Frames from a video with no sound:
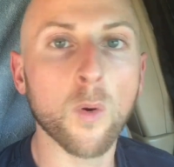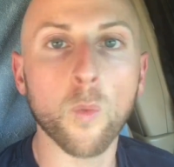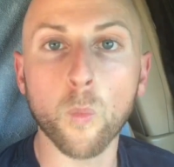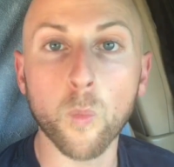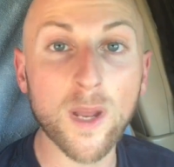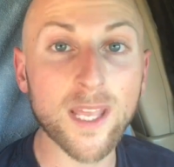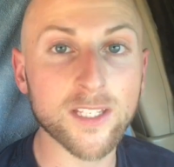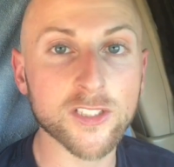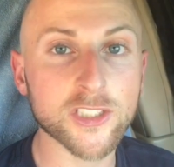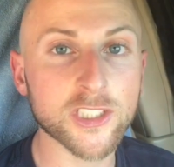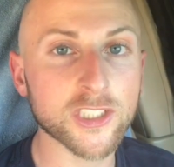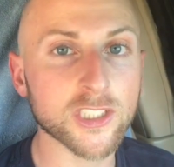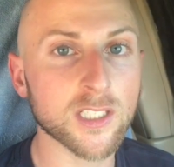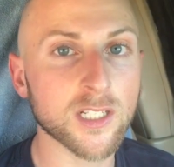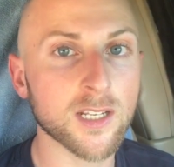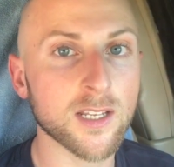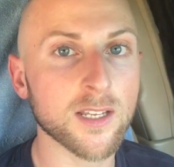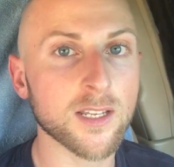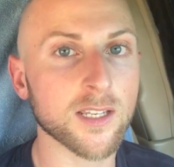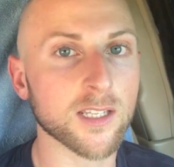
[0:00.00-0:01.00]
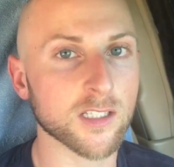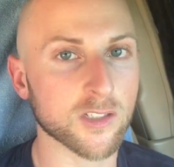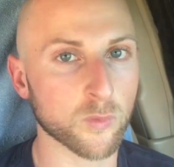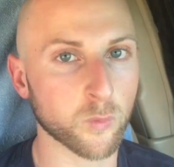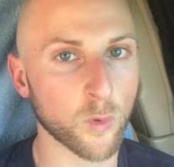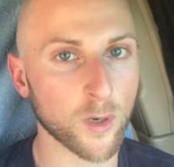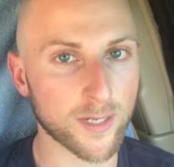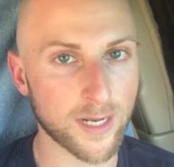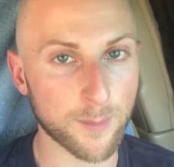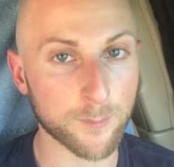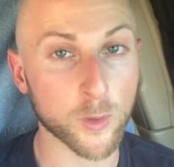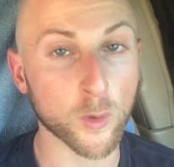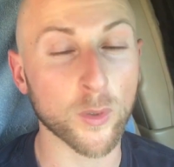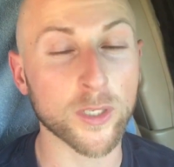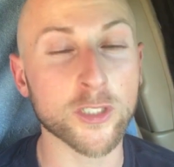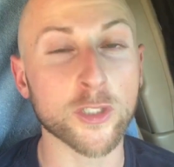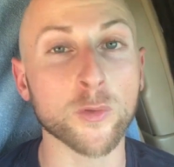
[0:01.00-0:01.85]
which is what I'm going